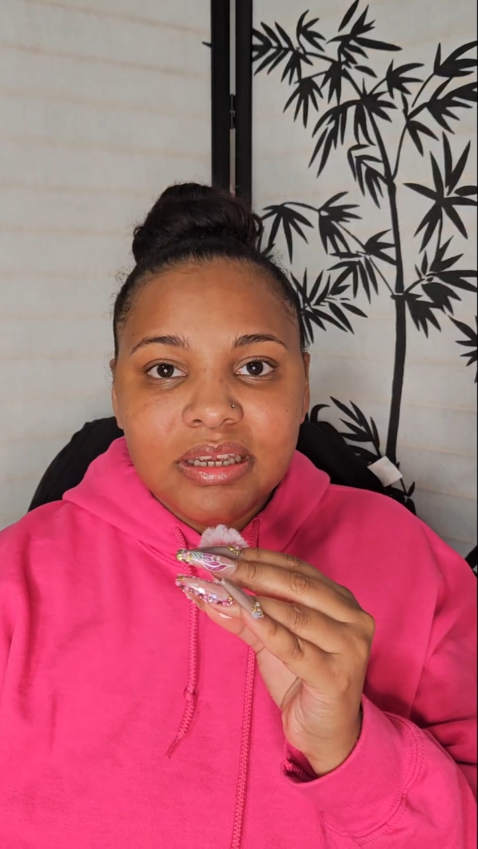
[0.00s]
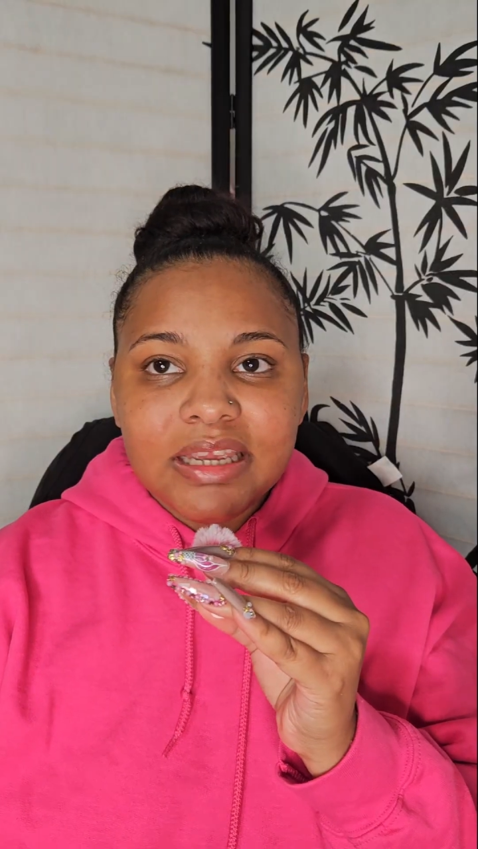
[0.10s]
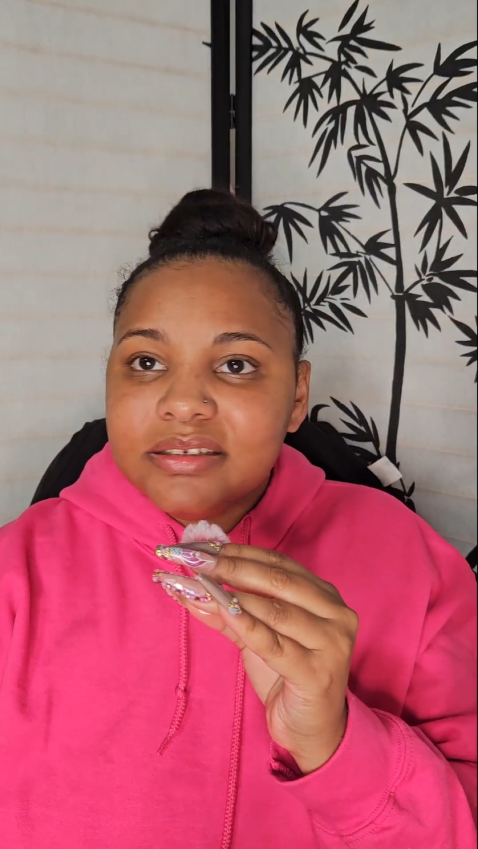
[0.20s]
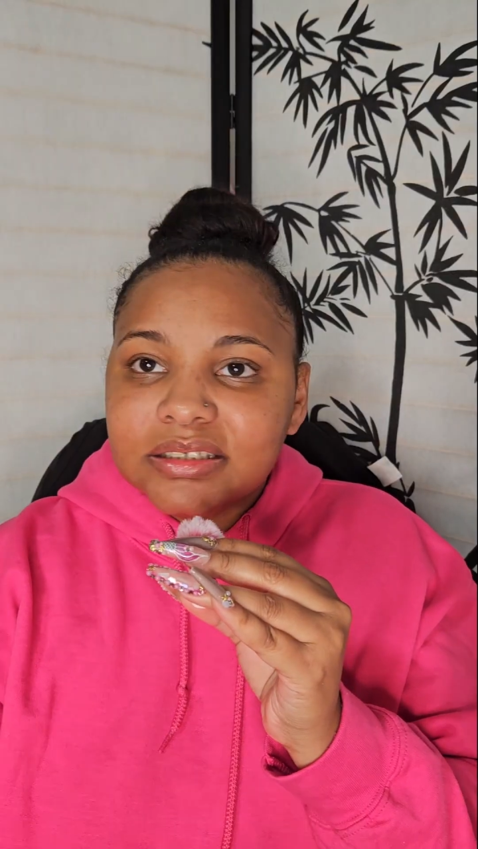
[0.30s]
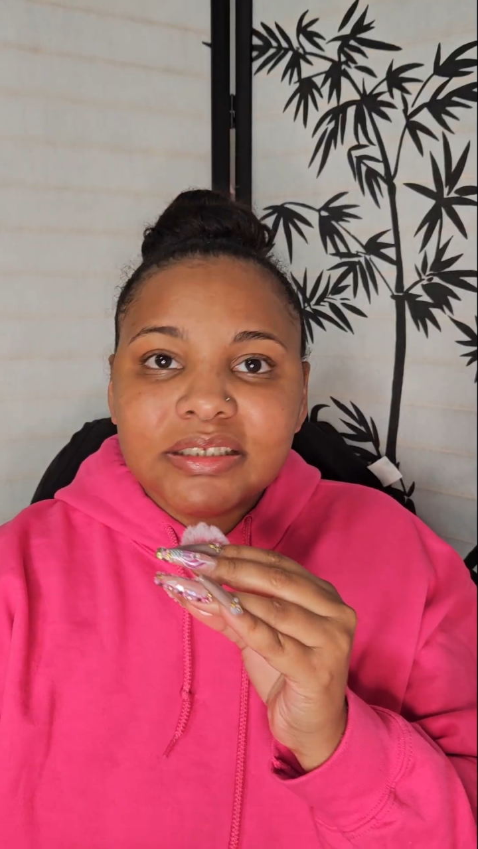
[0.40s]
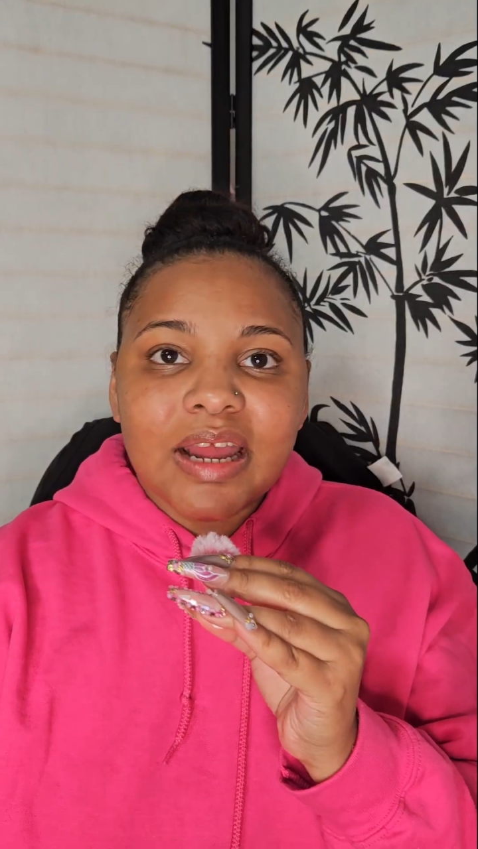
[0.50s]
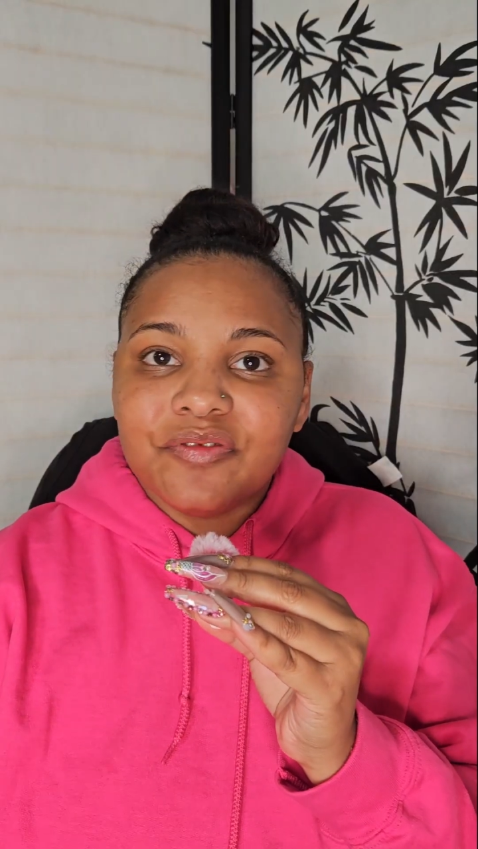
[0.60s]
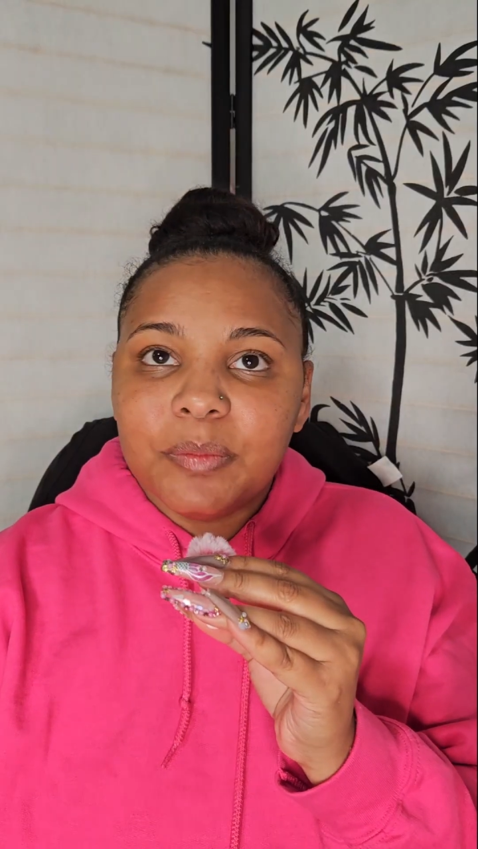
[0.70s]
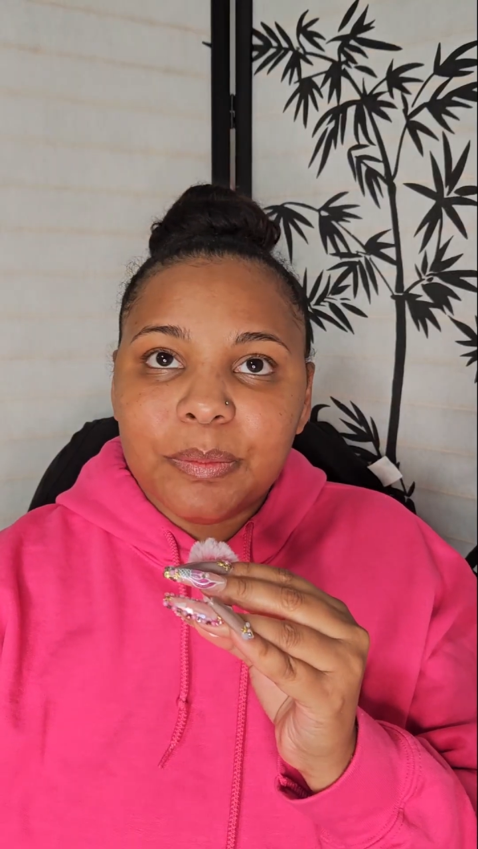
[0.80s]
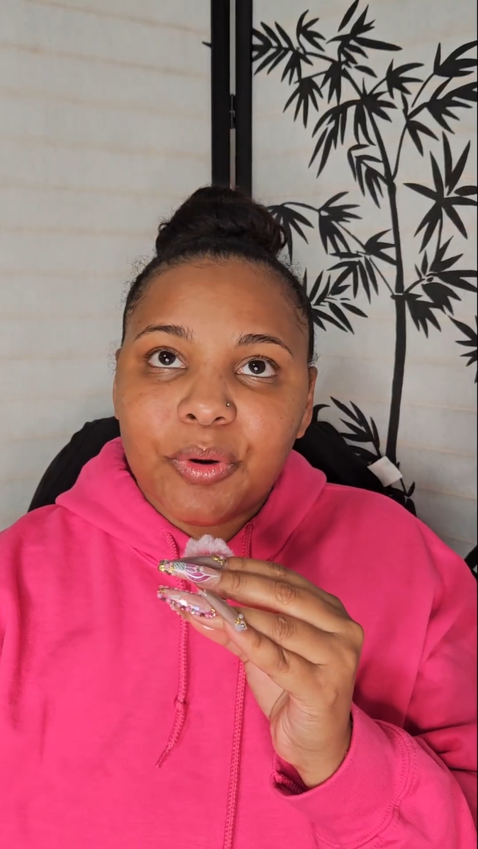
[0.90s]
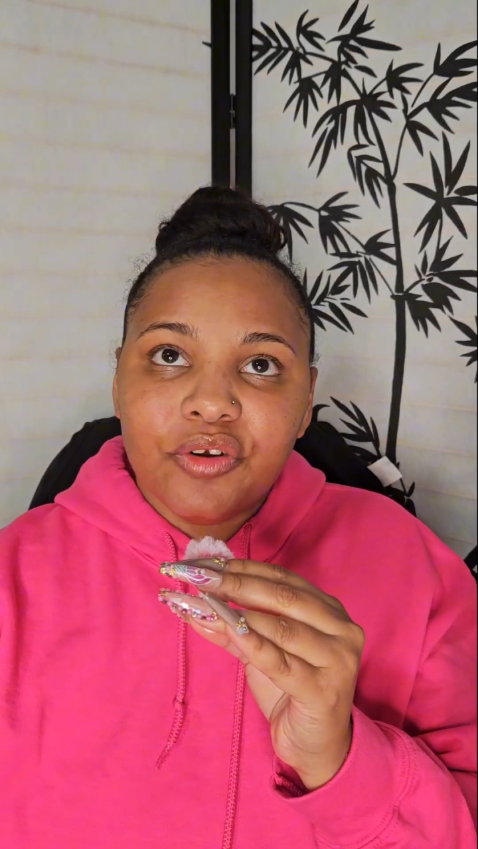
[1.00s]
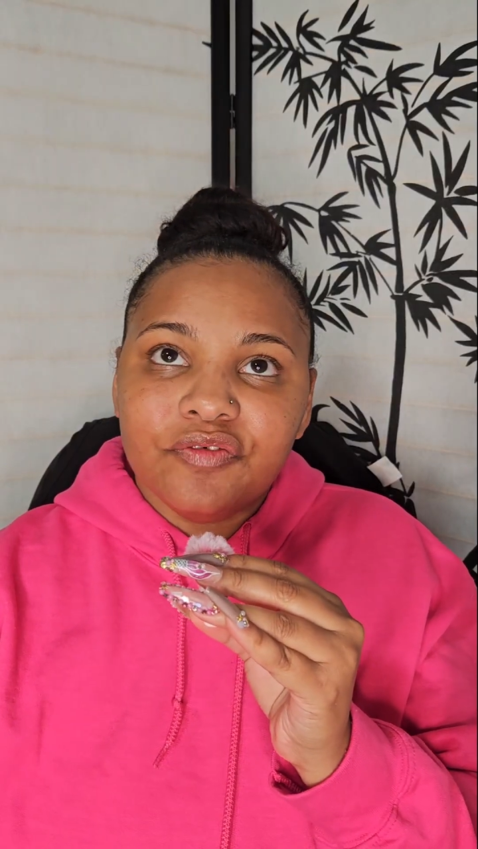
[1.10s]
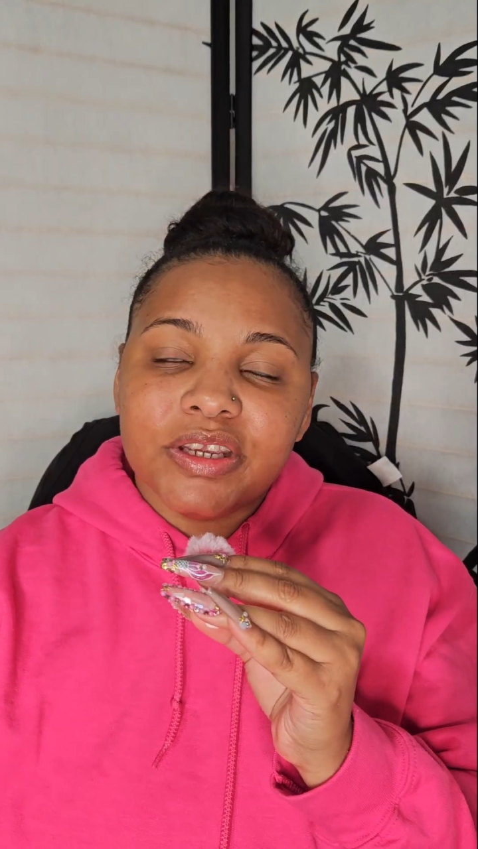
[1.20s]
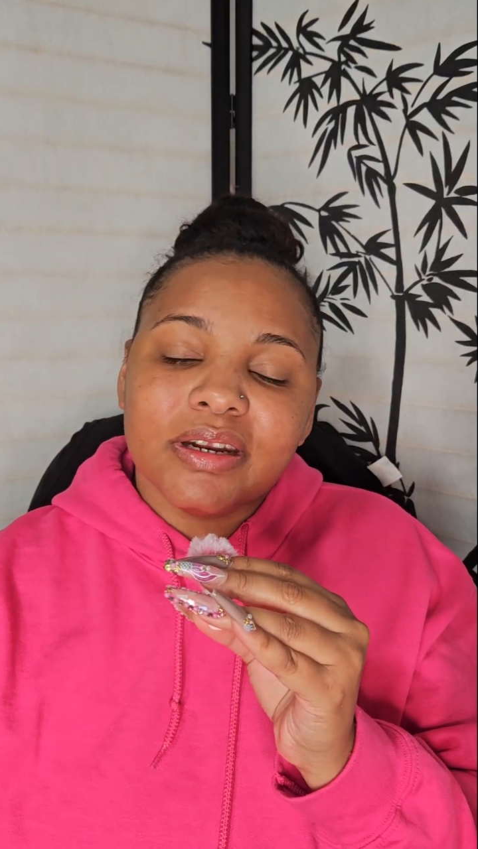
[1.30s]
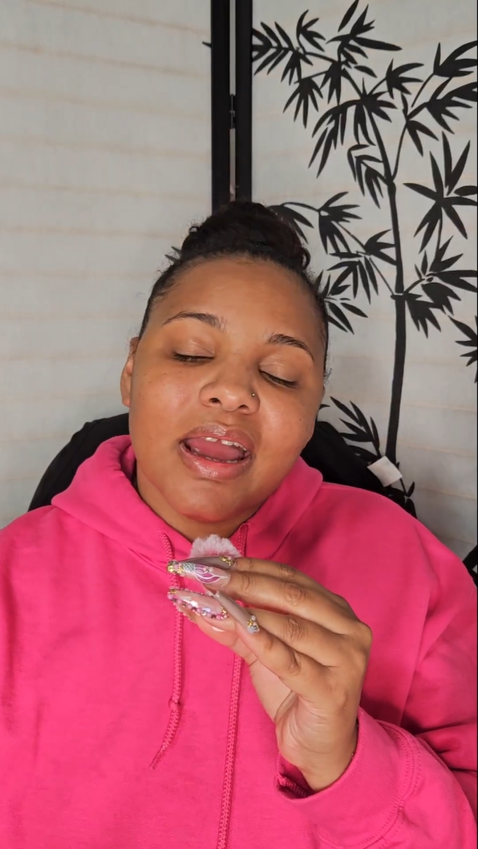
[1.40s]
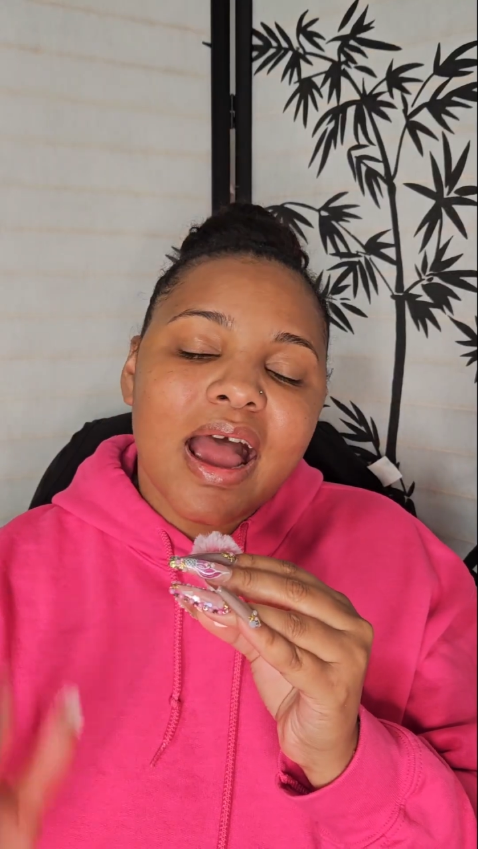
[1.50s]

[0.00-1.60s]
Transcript: It doesn't have to be perfect.